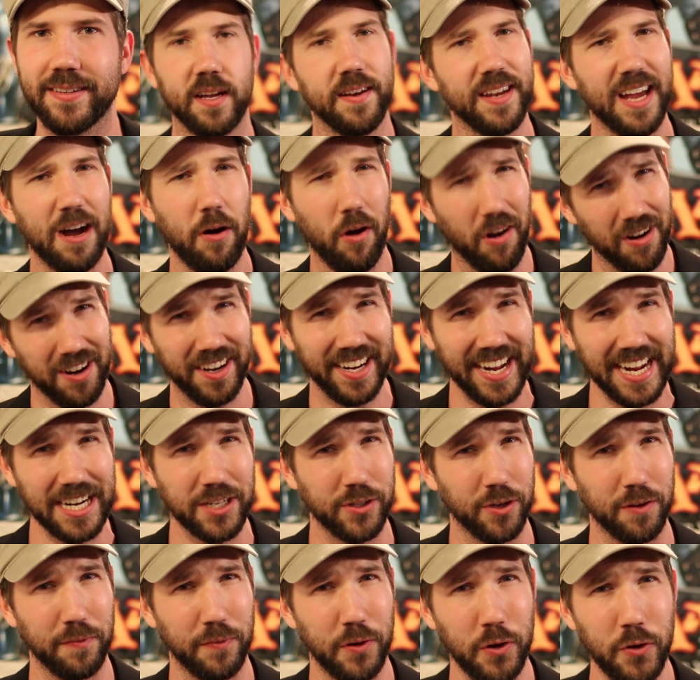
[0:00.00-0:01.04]
Now,
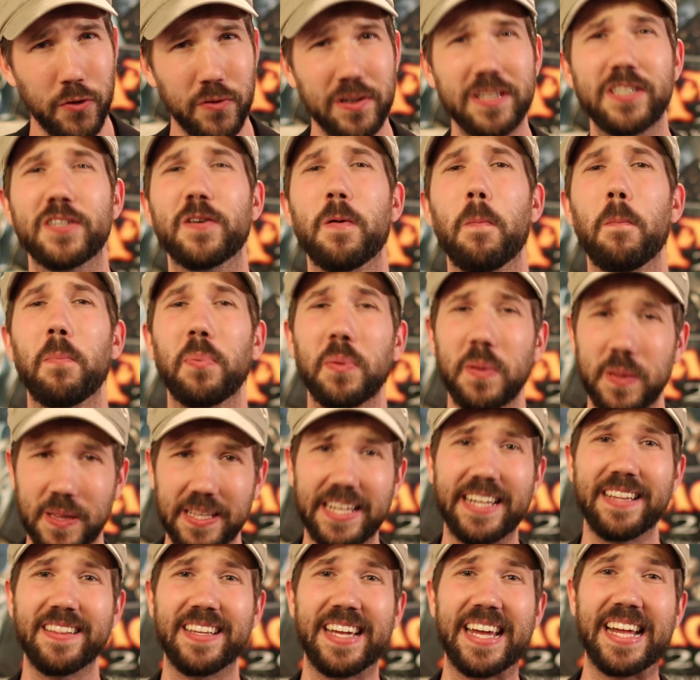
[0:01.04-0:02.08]
Archangel of Hoon is
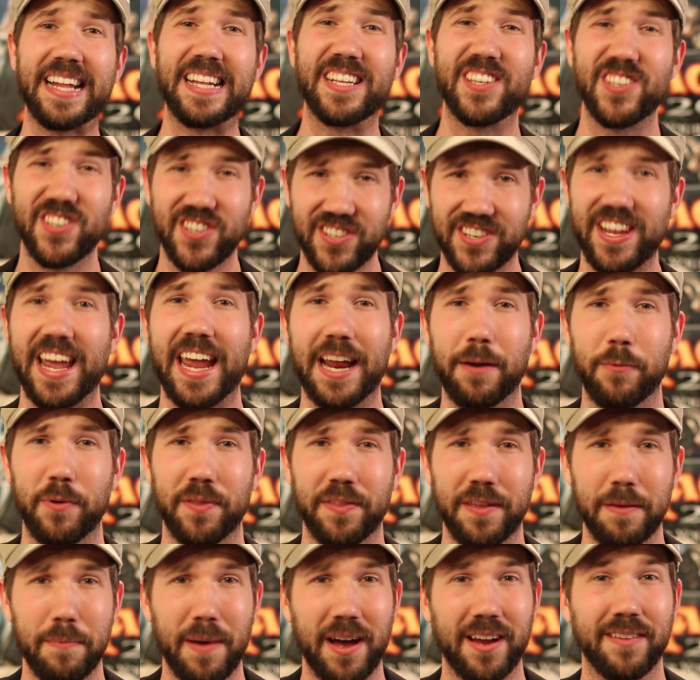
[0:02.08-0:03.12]
completely insane with
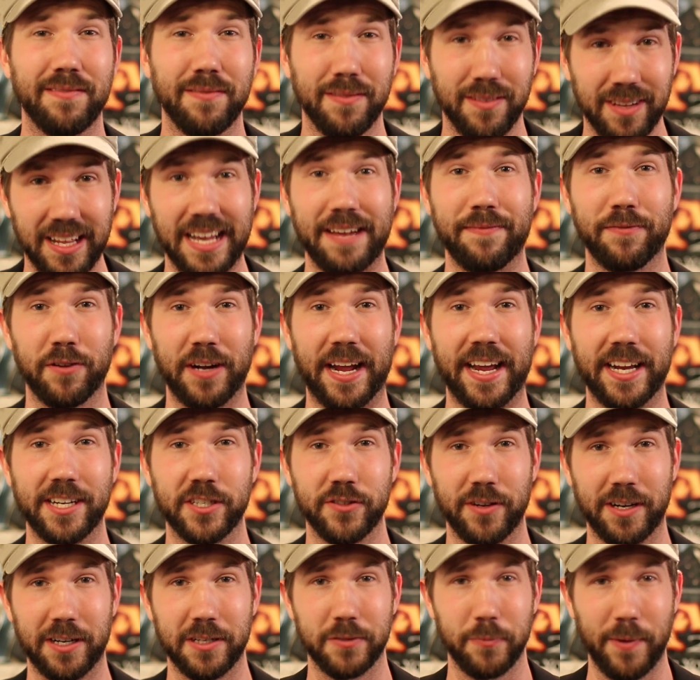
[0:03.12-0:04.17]
the amount of life gain
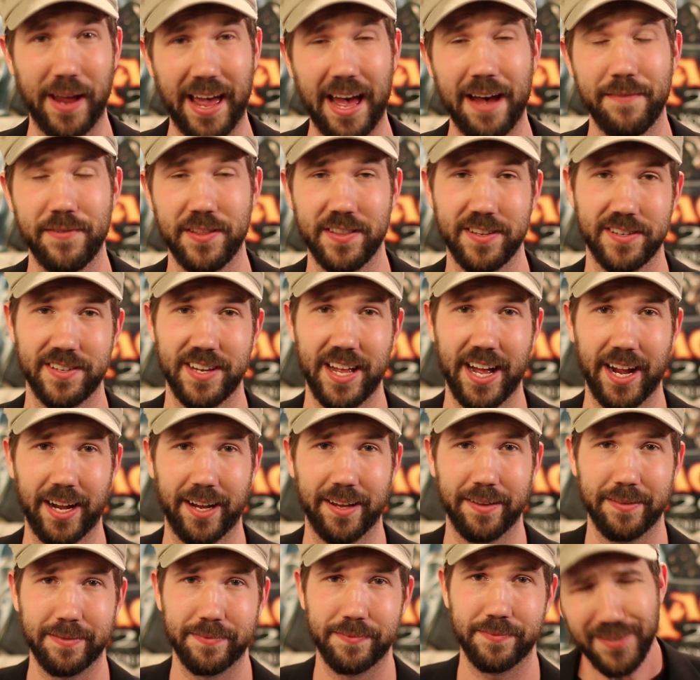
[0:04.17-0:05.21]
triggers we have in this deck.
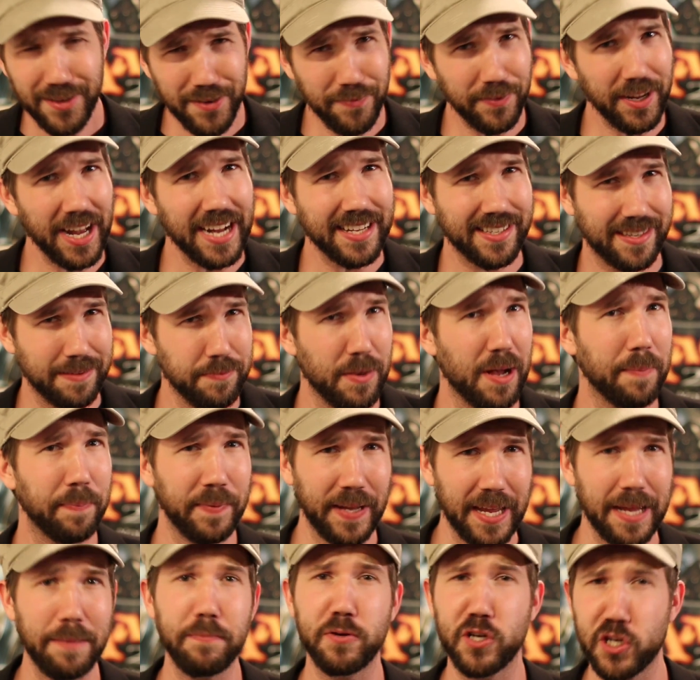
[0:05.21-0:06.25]
You've got some
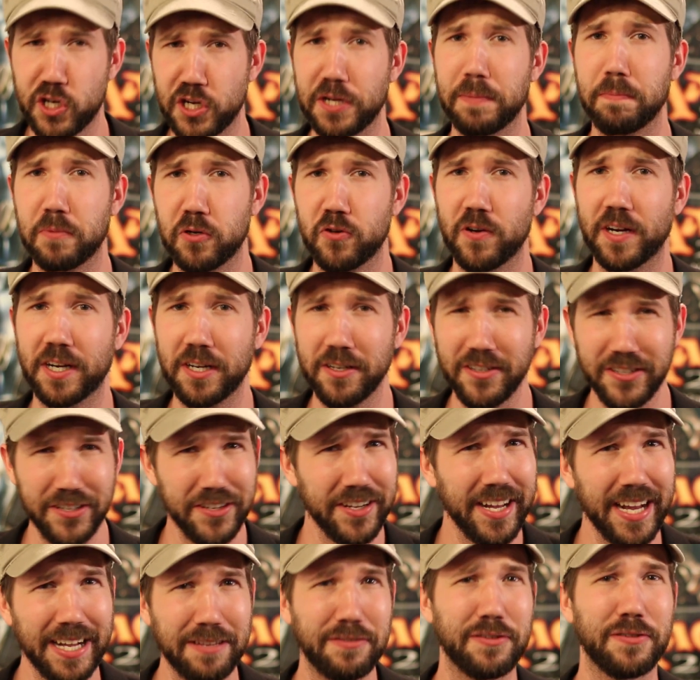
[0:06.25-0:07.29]
upkeep sheep triggers, you
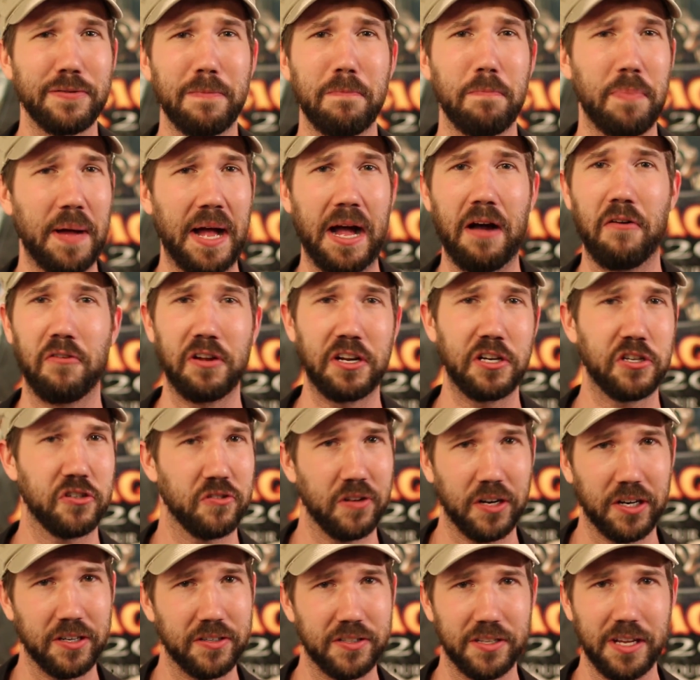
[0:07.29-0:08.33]
got some bounty
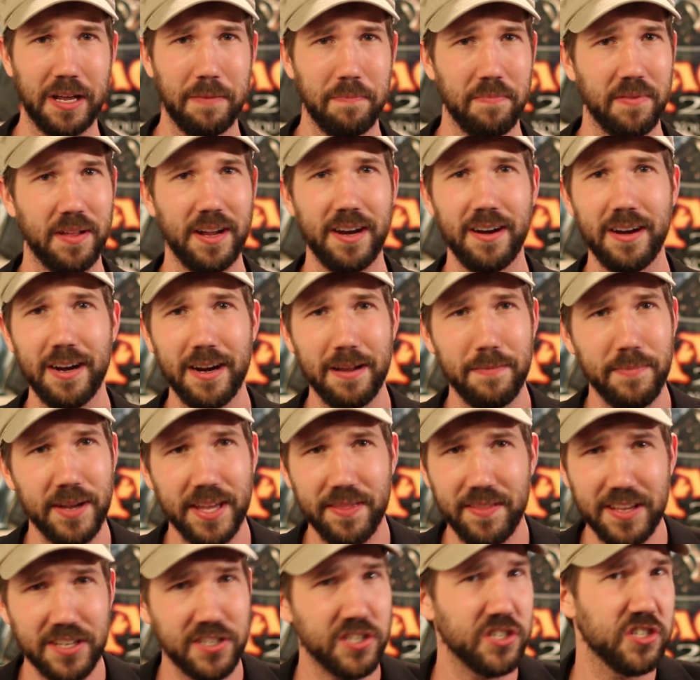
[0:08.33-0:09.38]
triggers up there, and I mean,
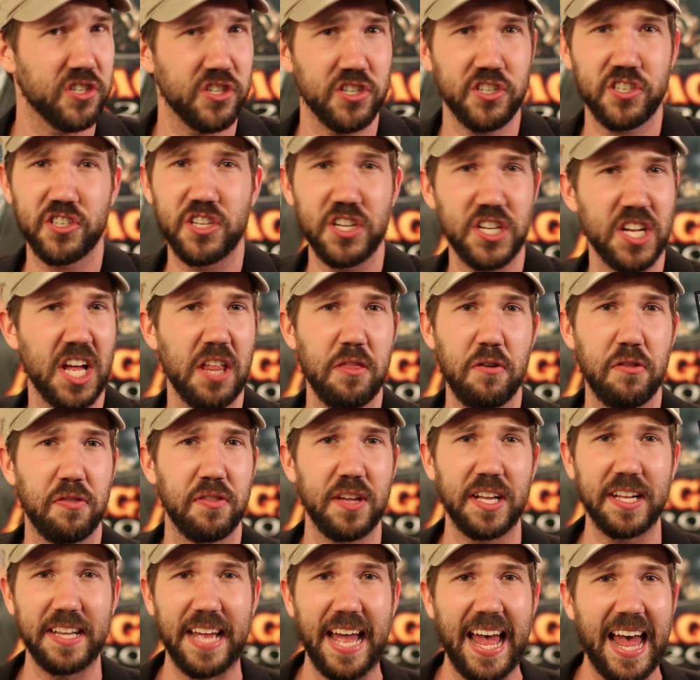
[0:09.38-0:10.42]
this is just another
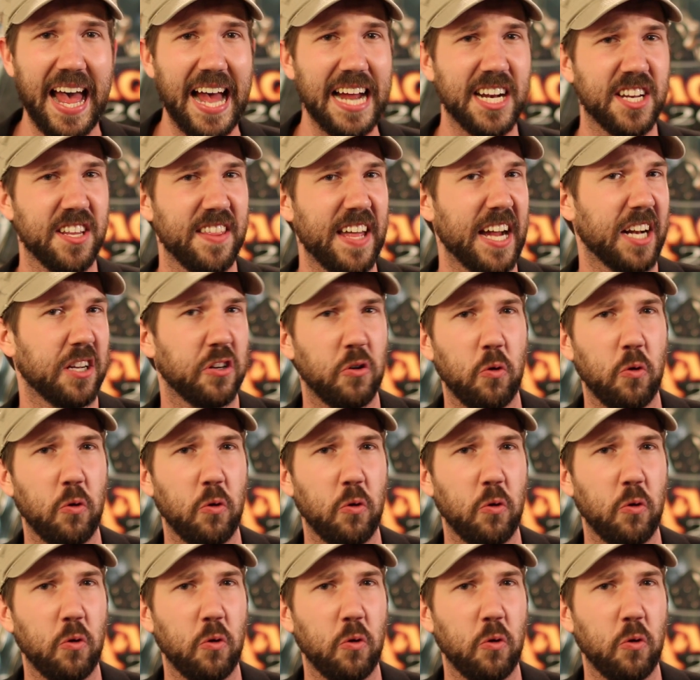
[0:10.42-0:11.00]
thing to add to that